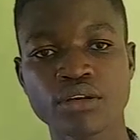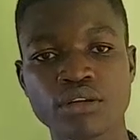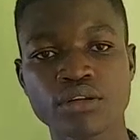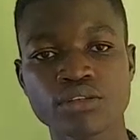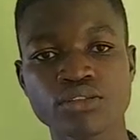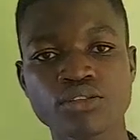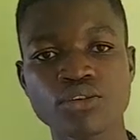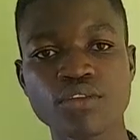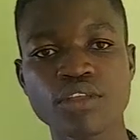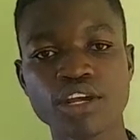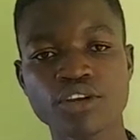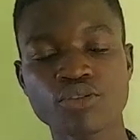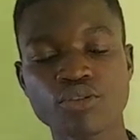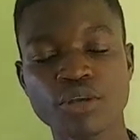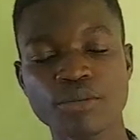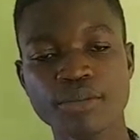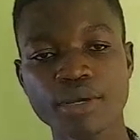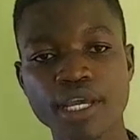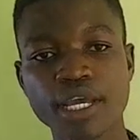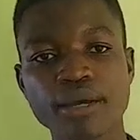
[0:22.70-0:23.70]
so that you'll
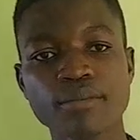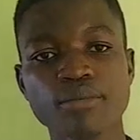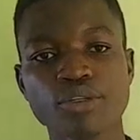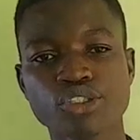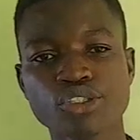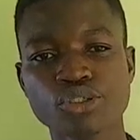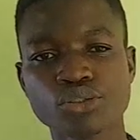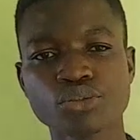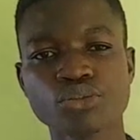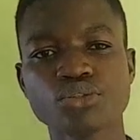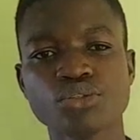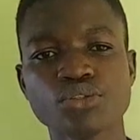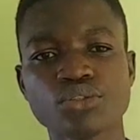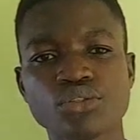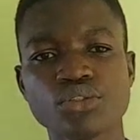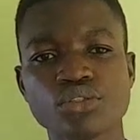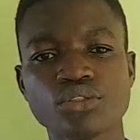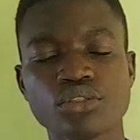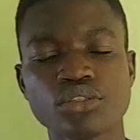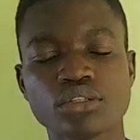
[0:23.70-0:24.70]
be able to
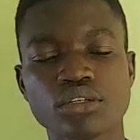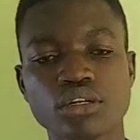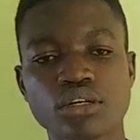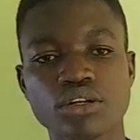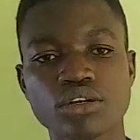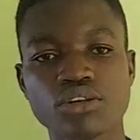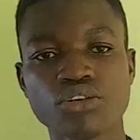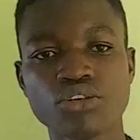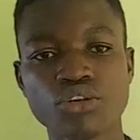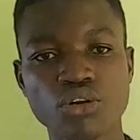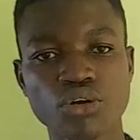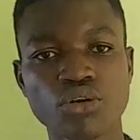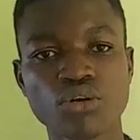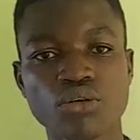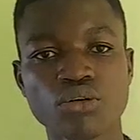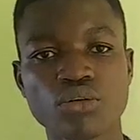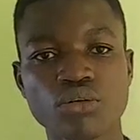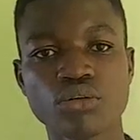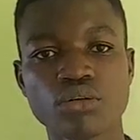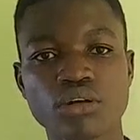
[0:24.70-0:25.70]

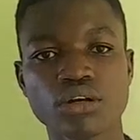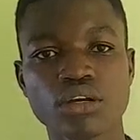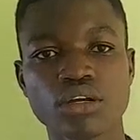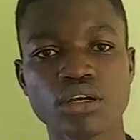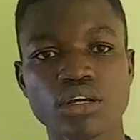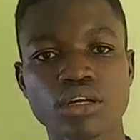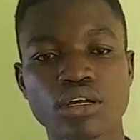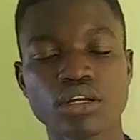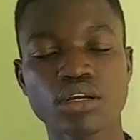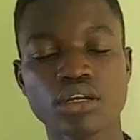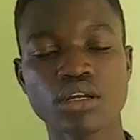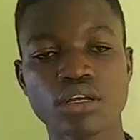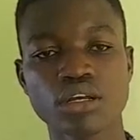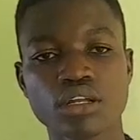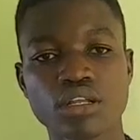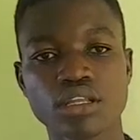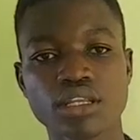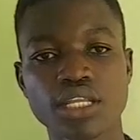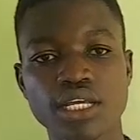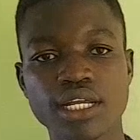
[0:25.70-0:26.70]
know
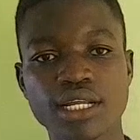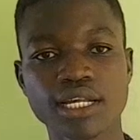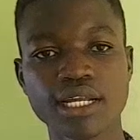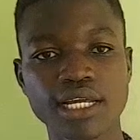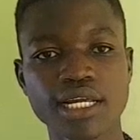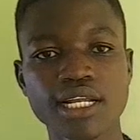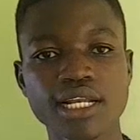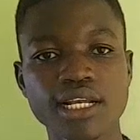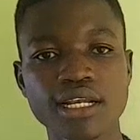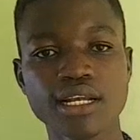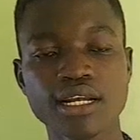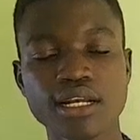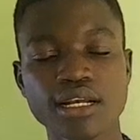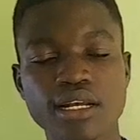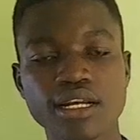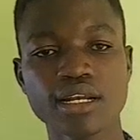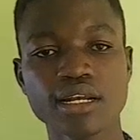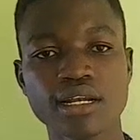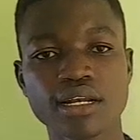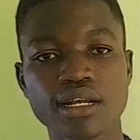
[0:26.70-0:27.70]
the real
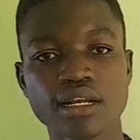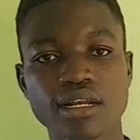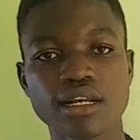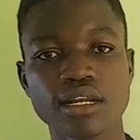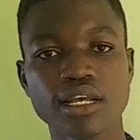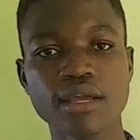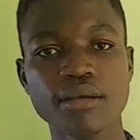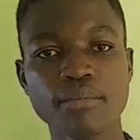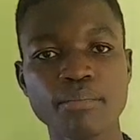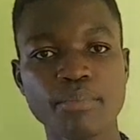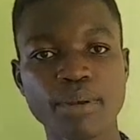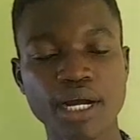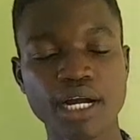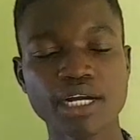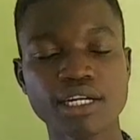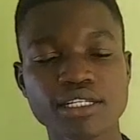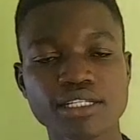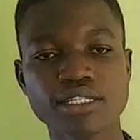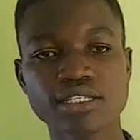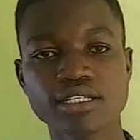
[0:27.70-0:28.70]

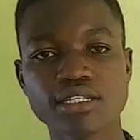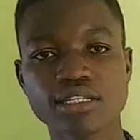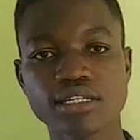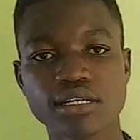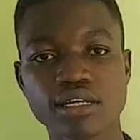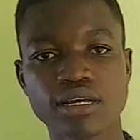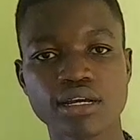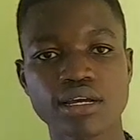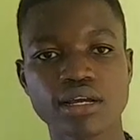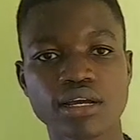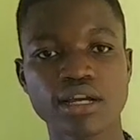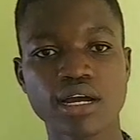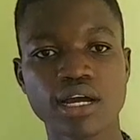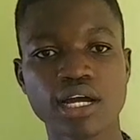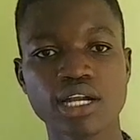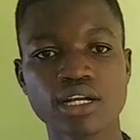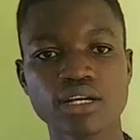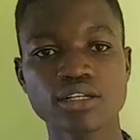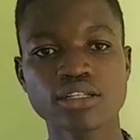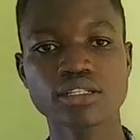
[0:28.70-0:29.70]
impacts
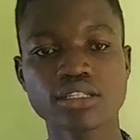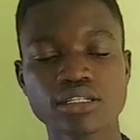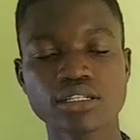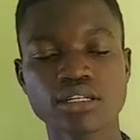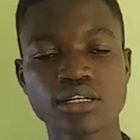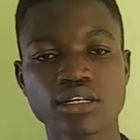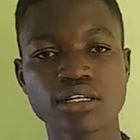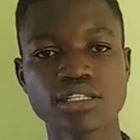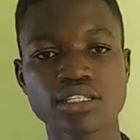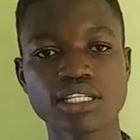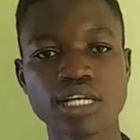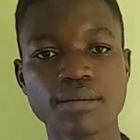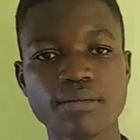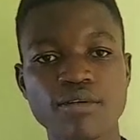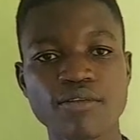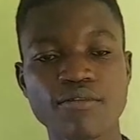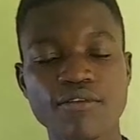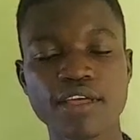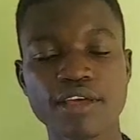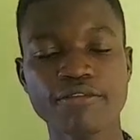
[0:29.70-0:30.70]
and some
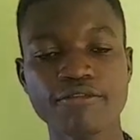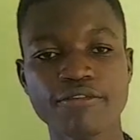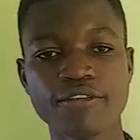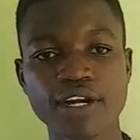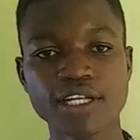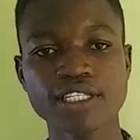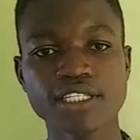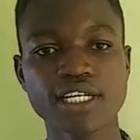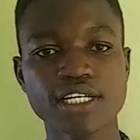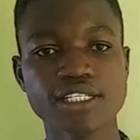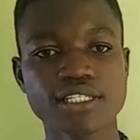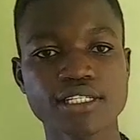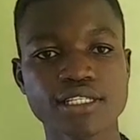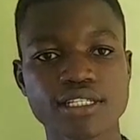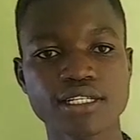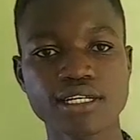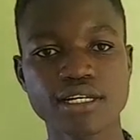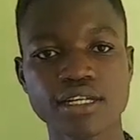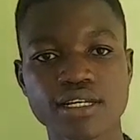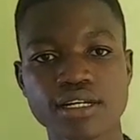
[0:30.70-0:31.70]
of the factors
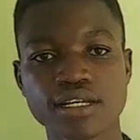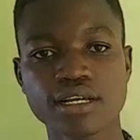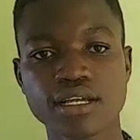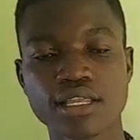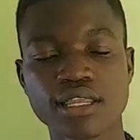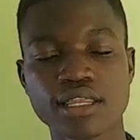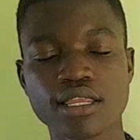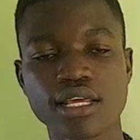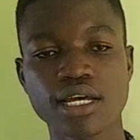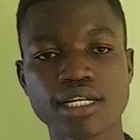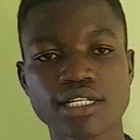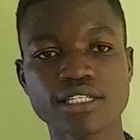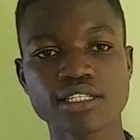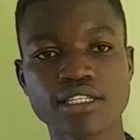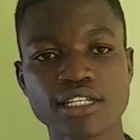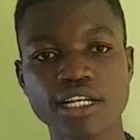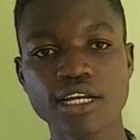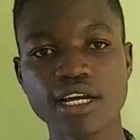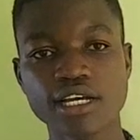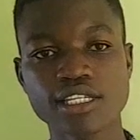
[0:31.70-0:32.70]
that
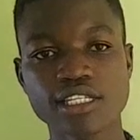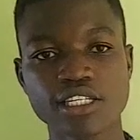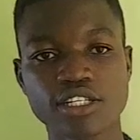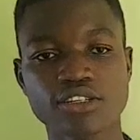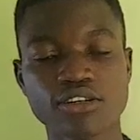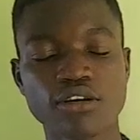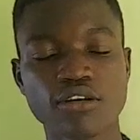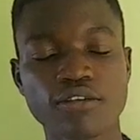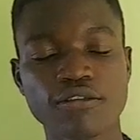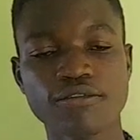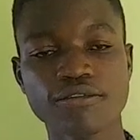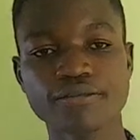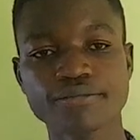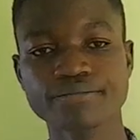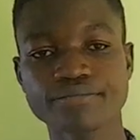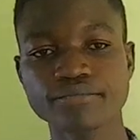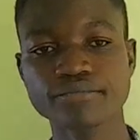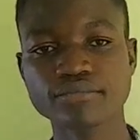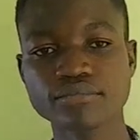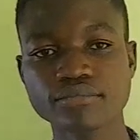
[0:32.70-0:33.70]
triggers it off.
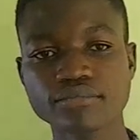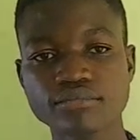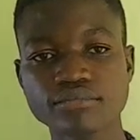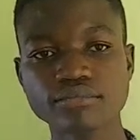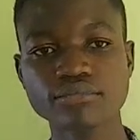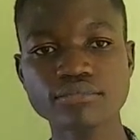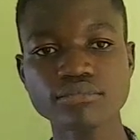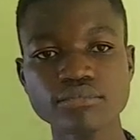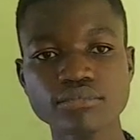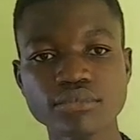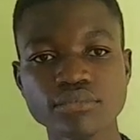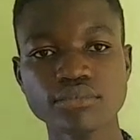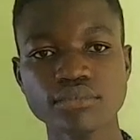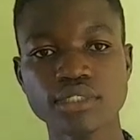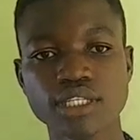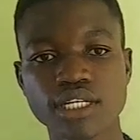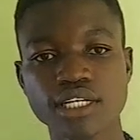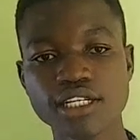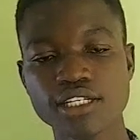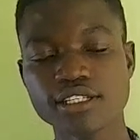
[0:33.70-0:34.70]

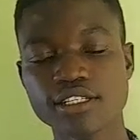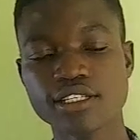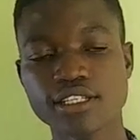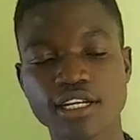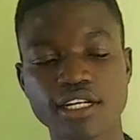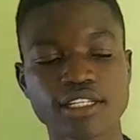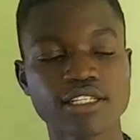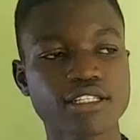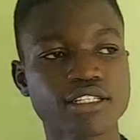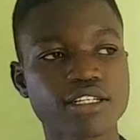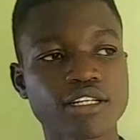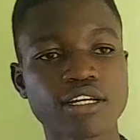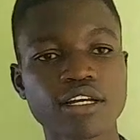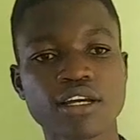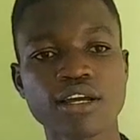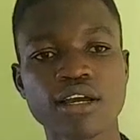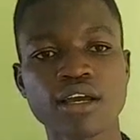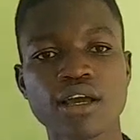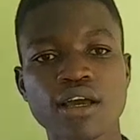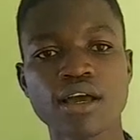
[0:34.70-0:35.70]
Let's start.
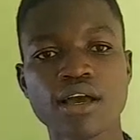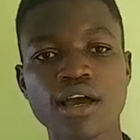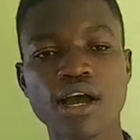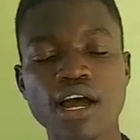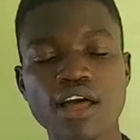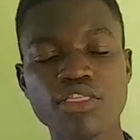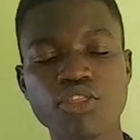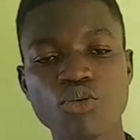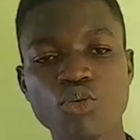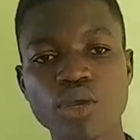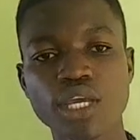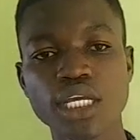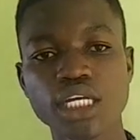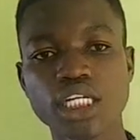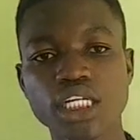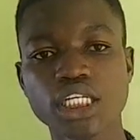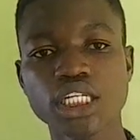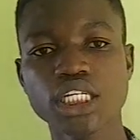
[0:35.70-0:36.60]
Earthquake